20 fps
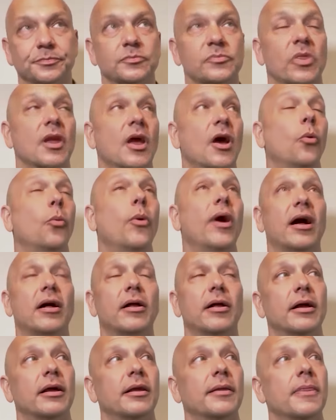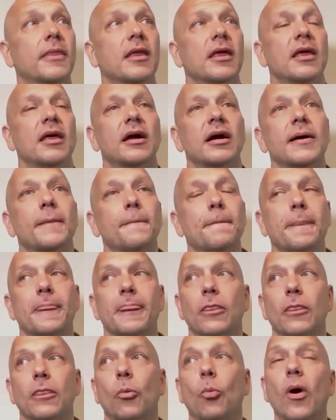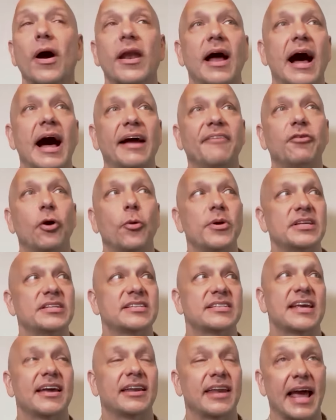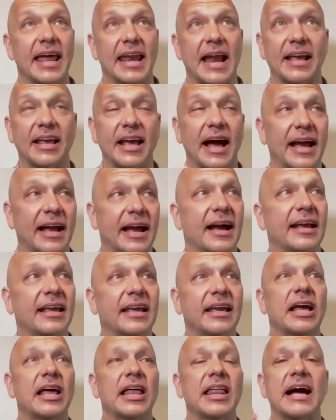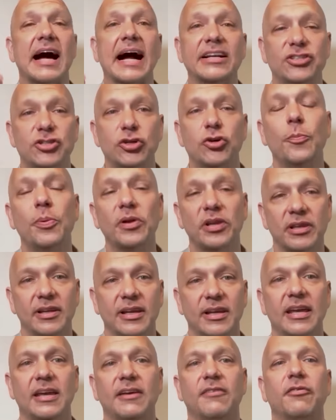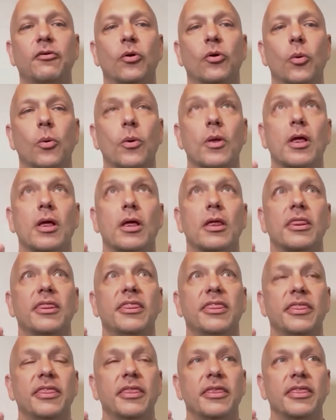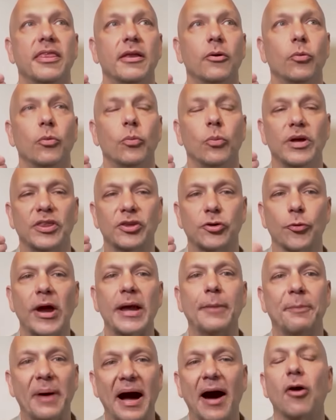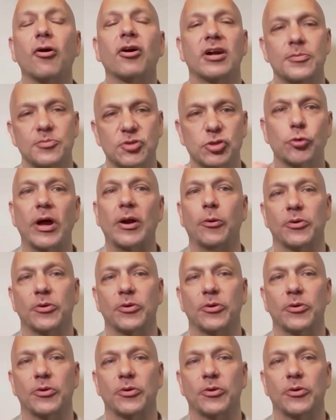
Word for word: Well, what I've always said, and I, I, I, I do believe with great power comes great